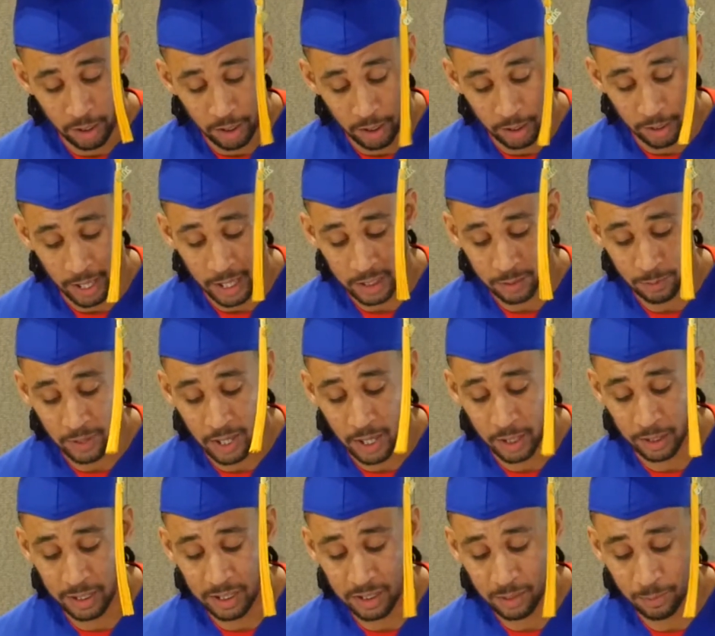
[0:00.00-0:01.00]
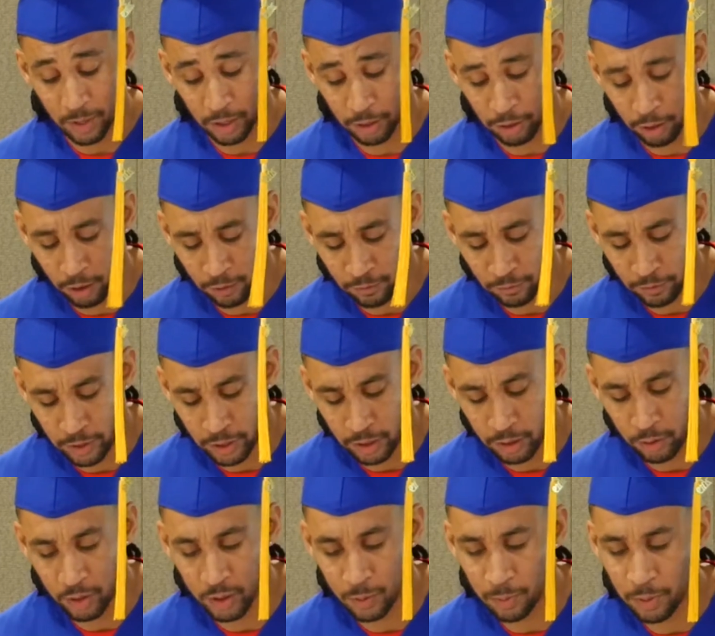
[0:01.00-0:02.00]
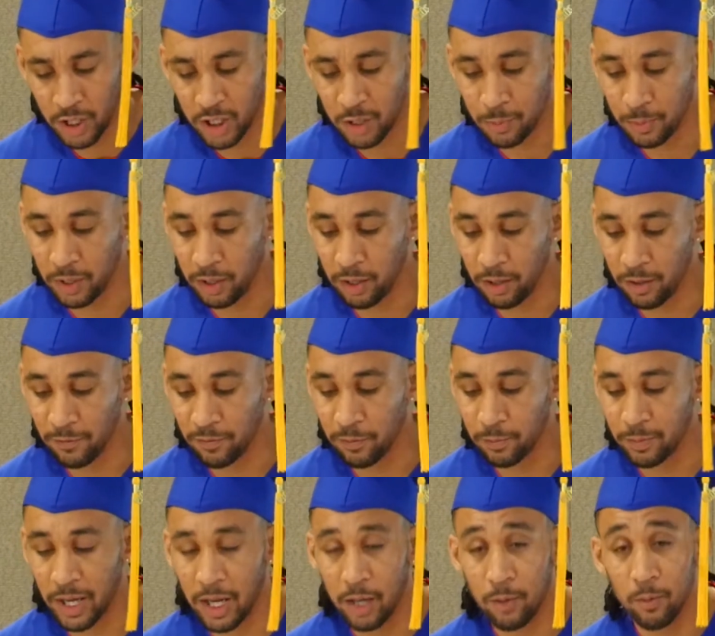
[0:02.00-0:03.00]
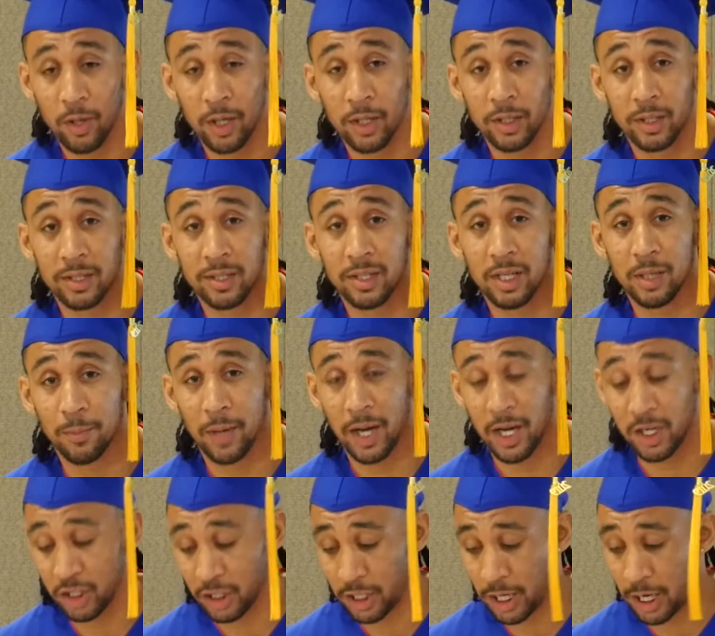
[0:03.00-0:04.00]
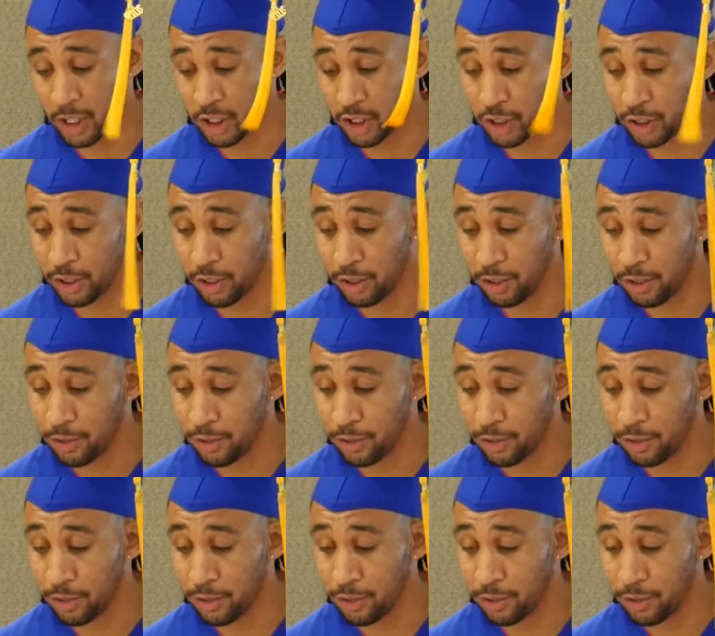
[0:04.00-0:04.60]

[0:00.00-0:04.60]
Last but not least, my girlfriend, who has pushed me from day one to seek my education.